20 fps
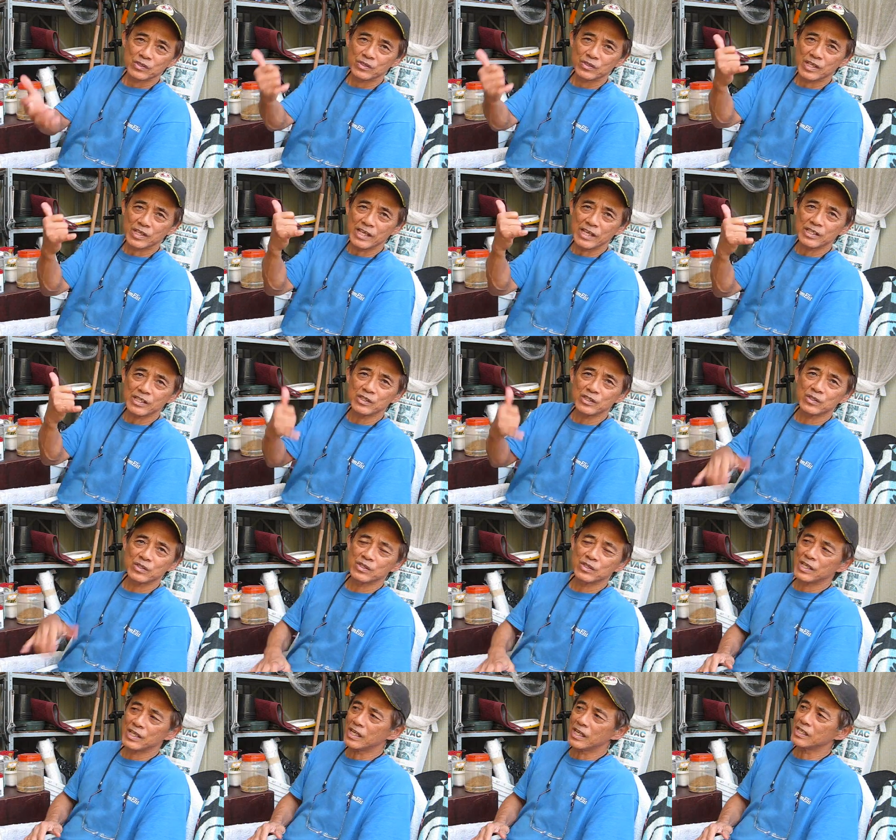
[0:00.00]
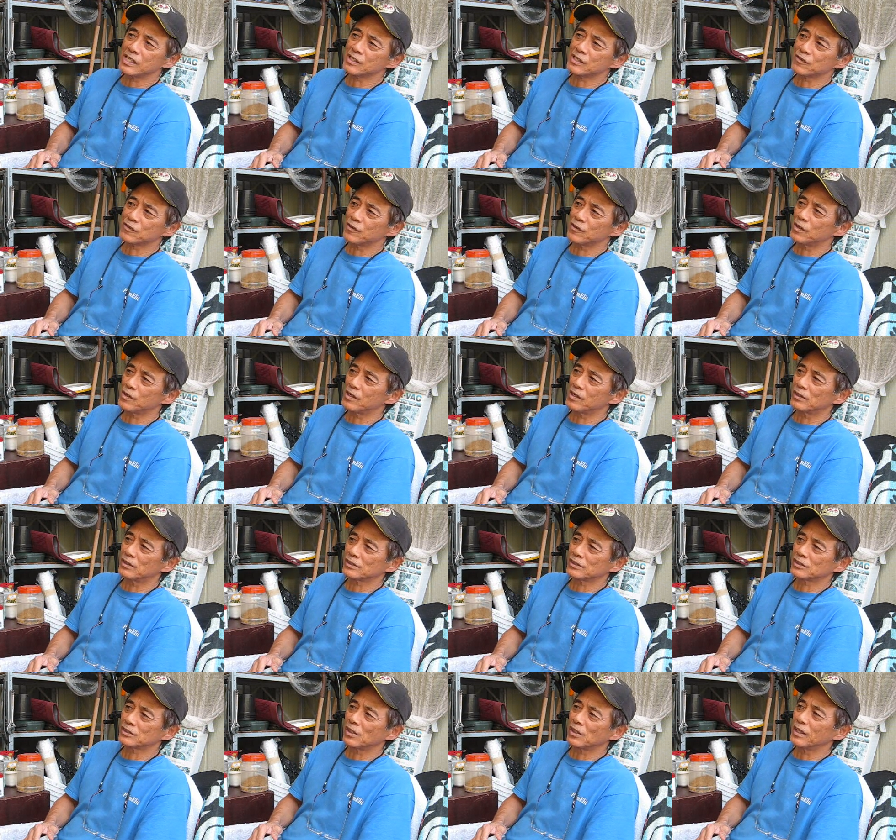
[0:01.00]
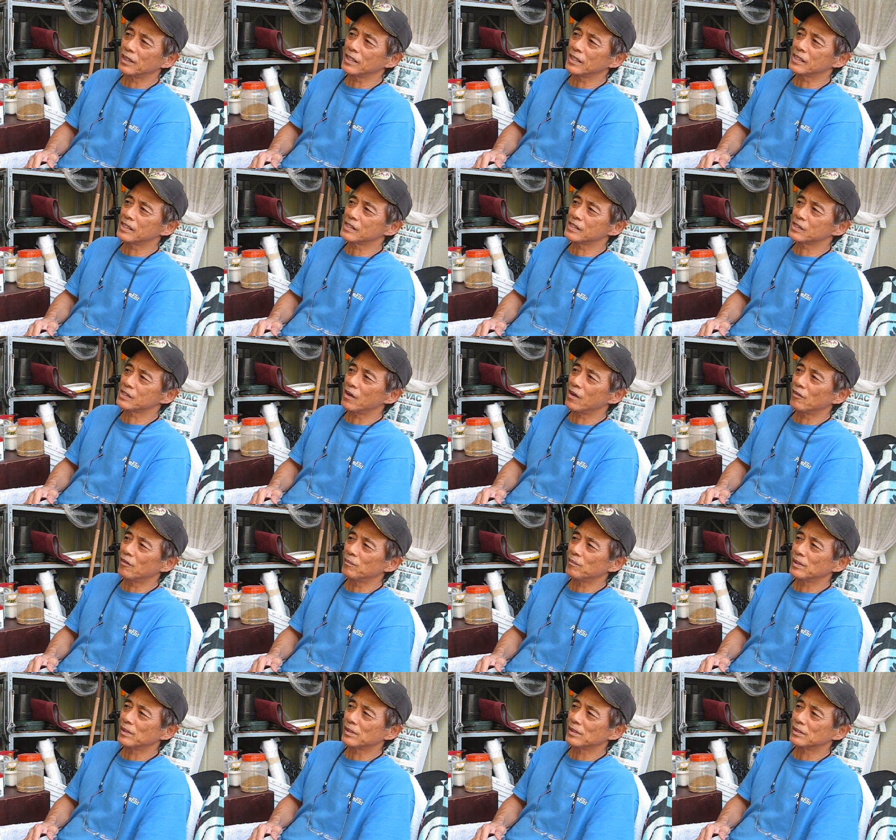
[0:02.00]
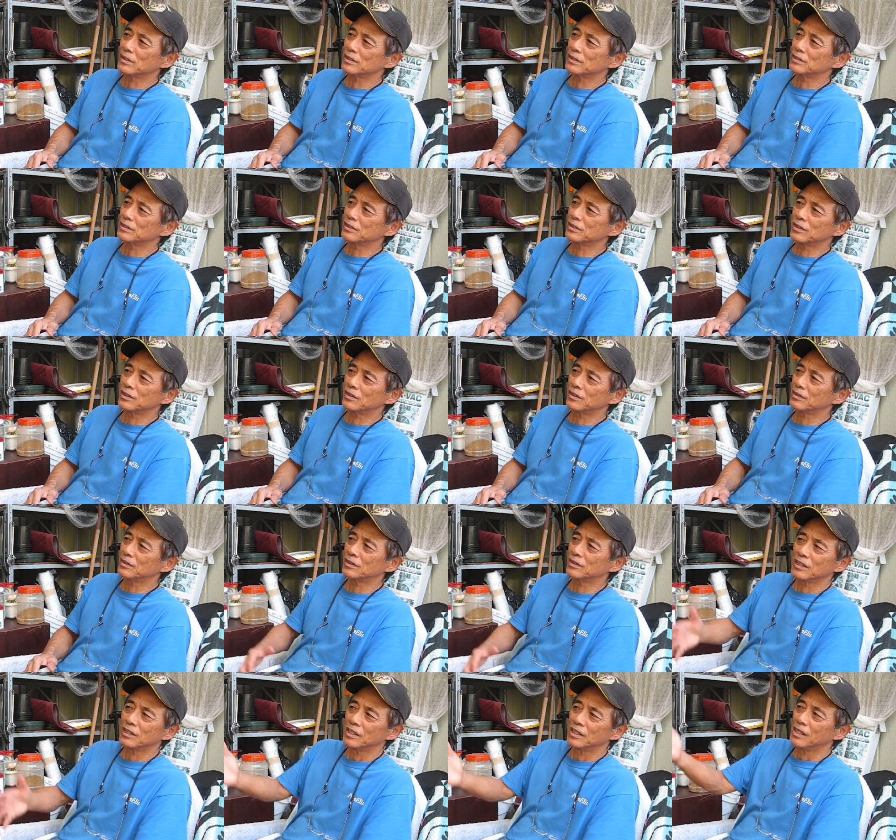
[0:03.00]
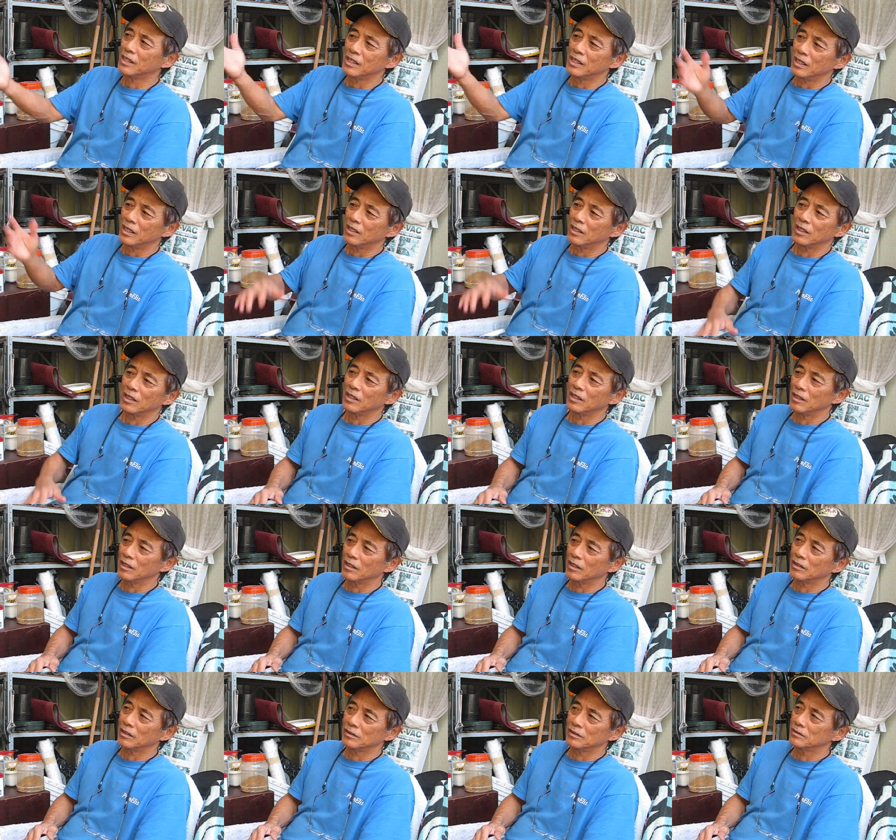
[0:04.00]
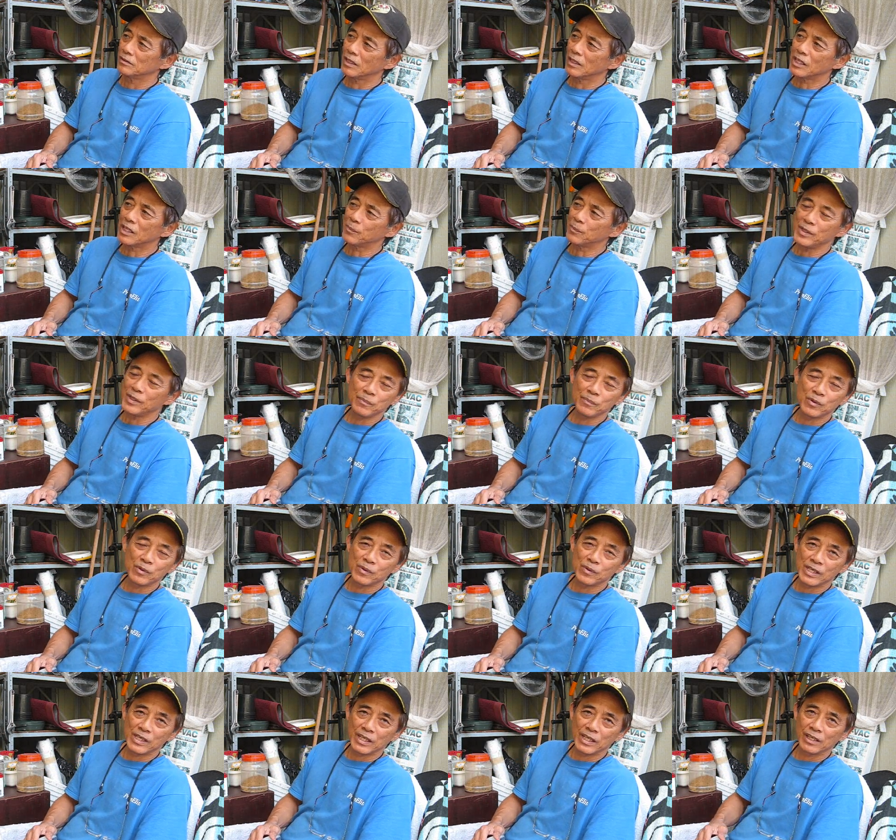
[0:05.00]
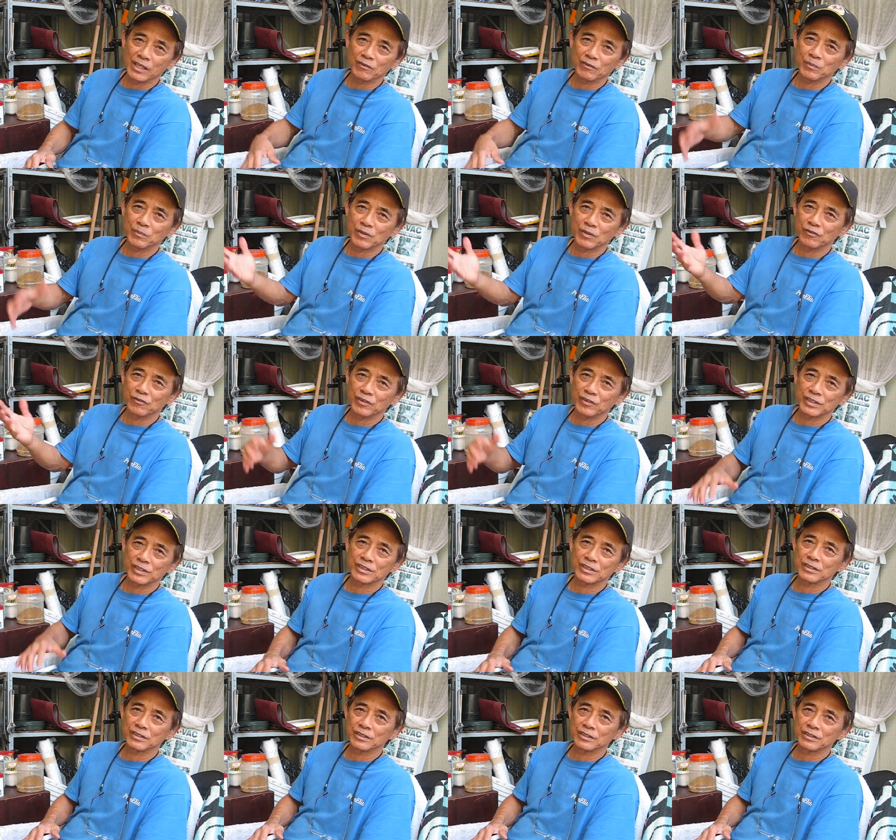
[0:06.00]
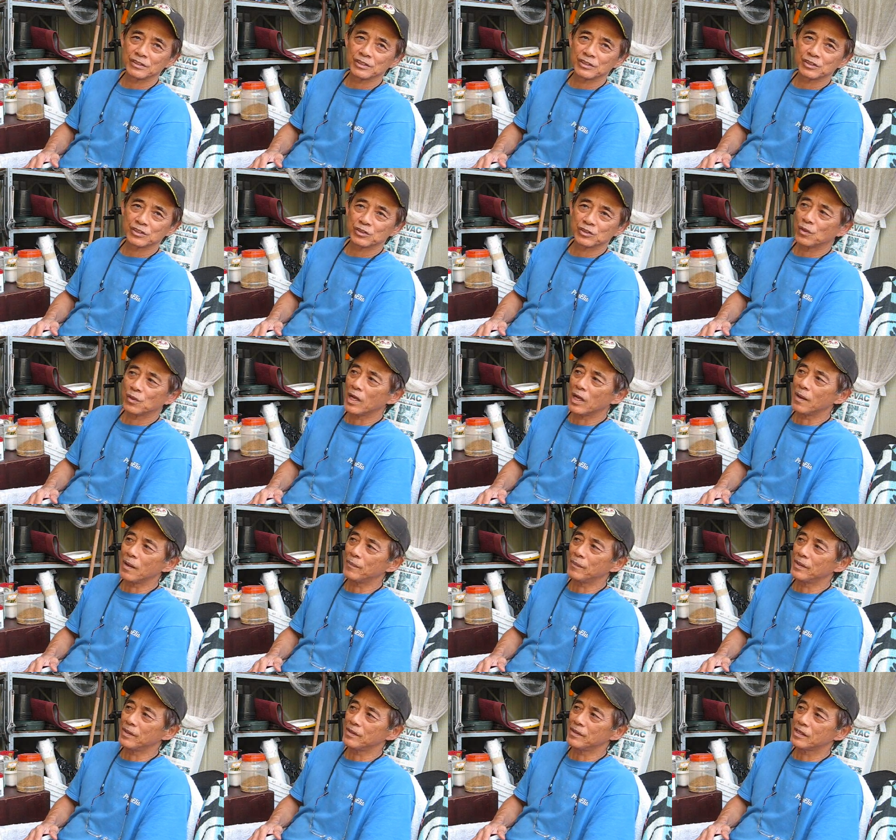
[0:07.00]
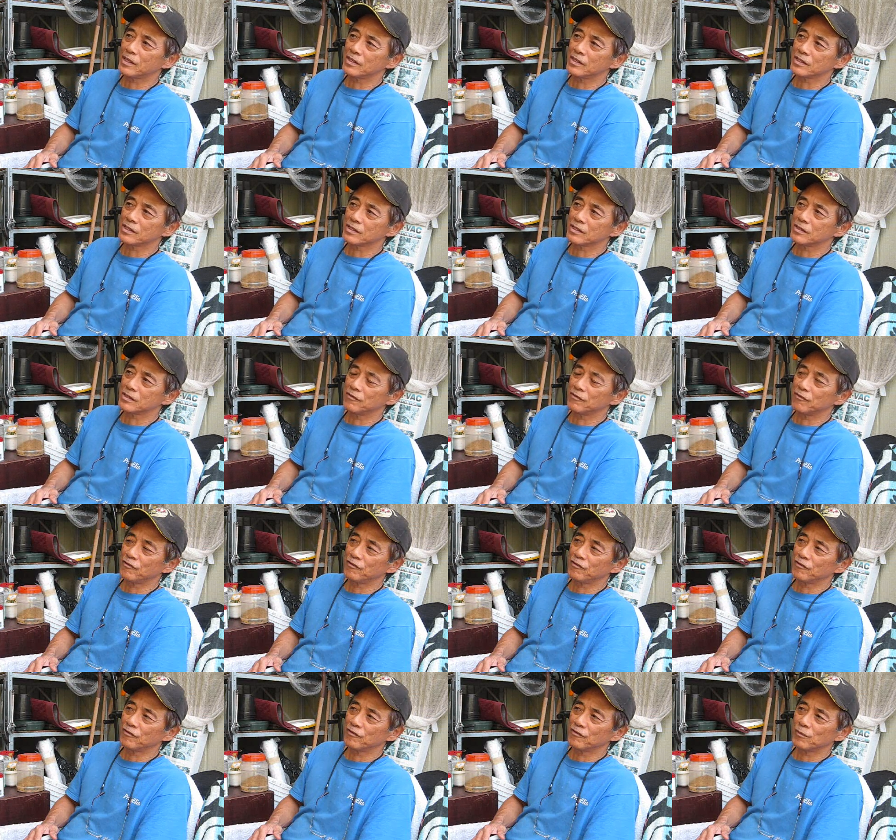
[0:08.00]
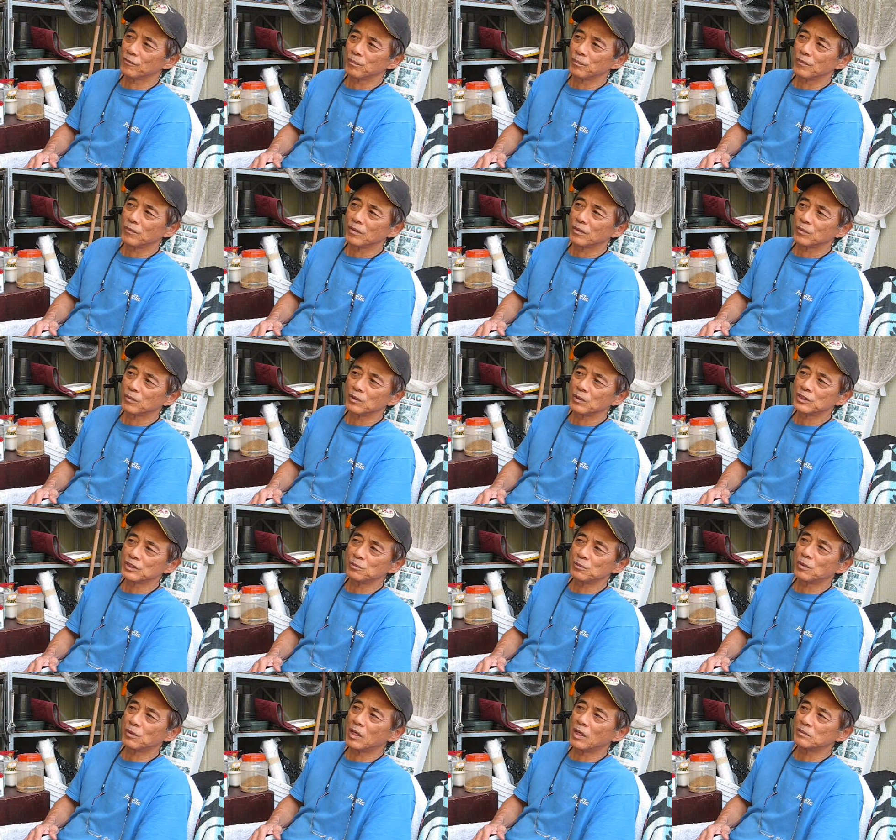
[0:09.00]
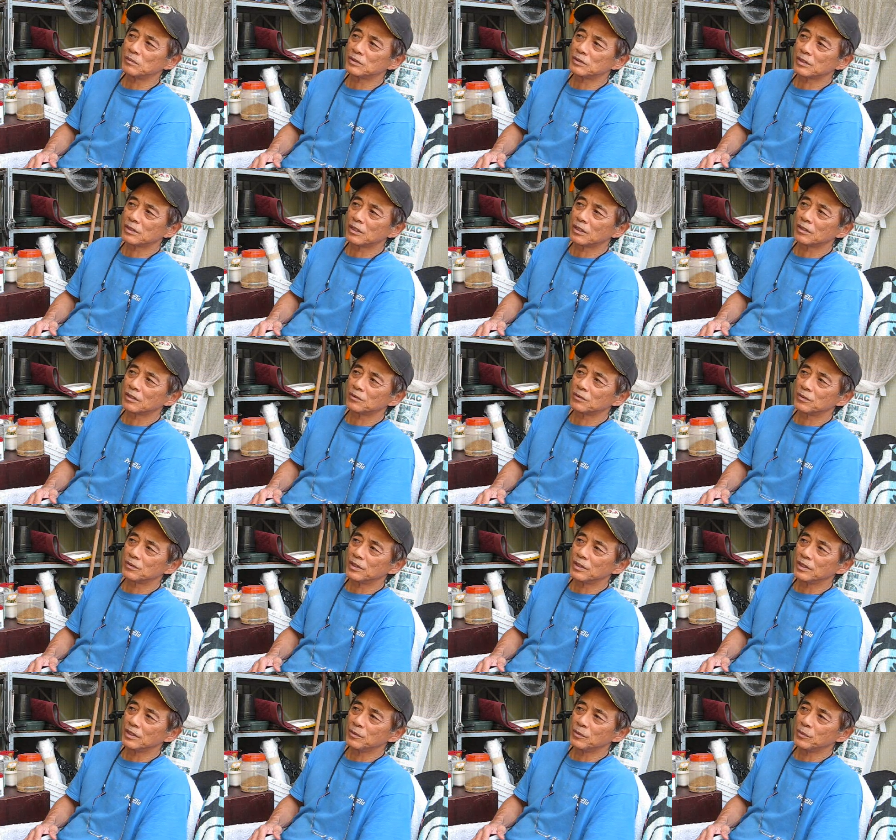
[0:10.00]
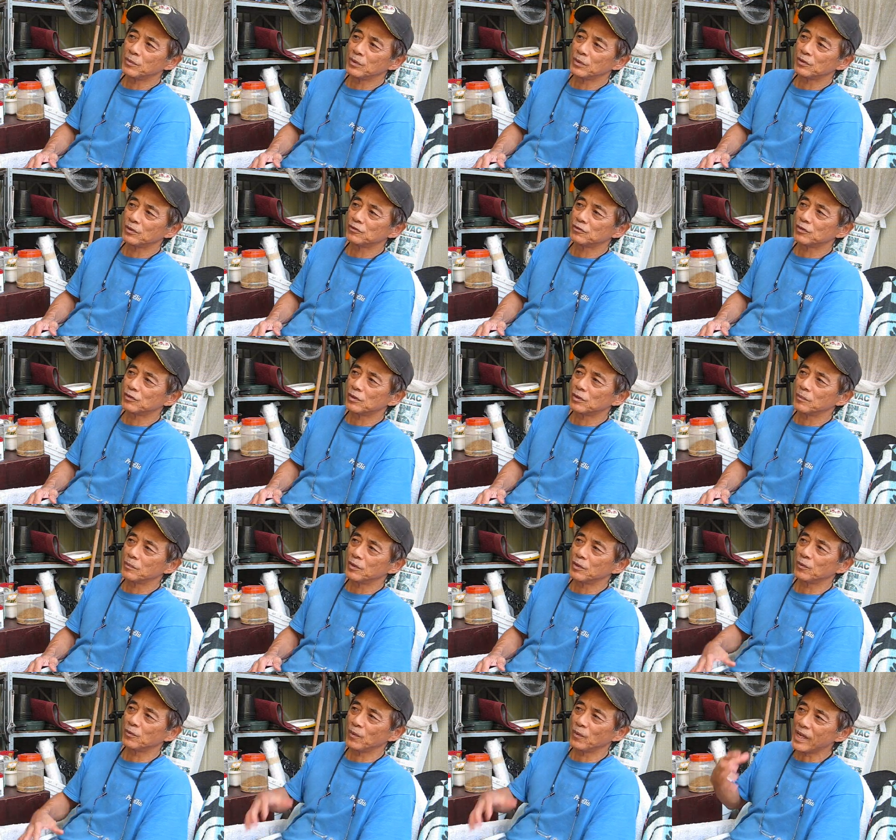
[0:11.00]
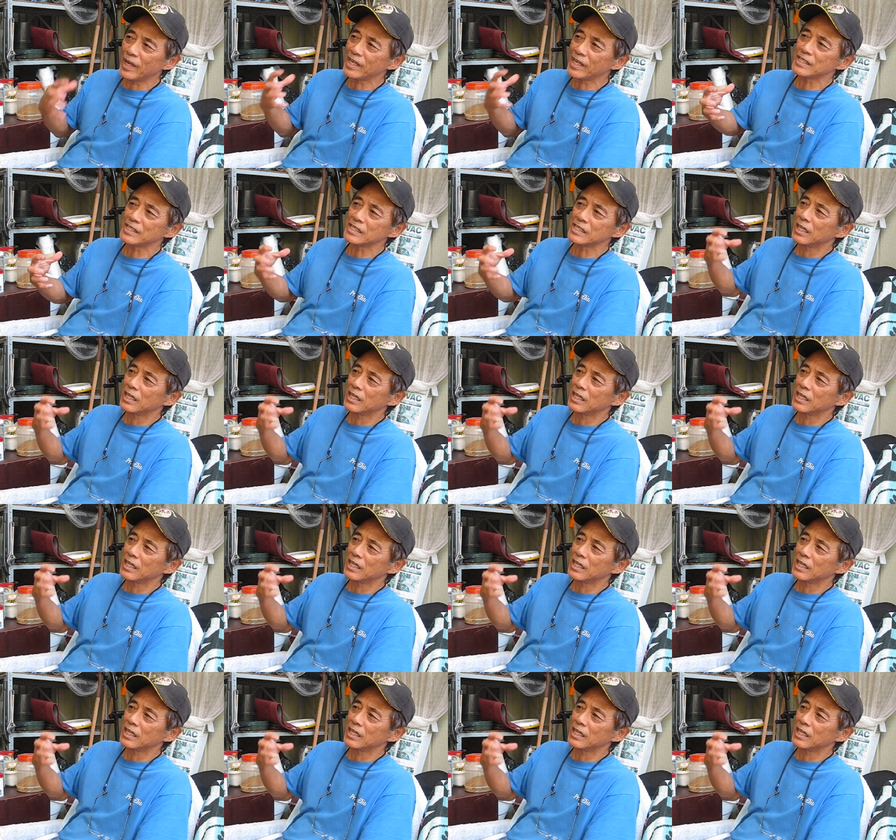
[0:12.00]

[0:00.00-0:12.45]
So thank you to Dennis for starting this off, because a lot of people, when I give them the fish, they're just so happy because the Rosey Barbs are really beautiful. I mean, red,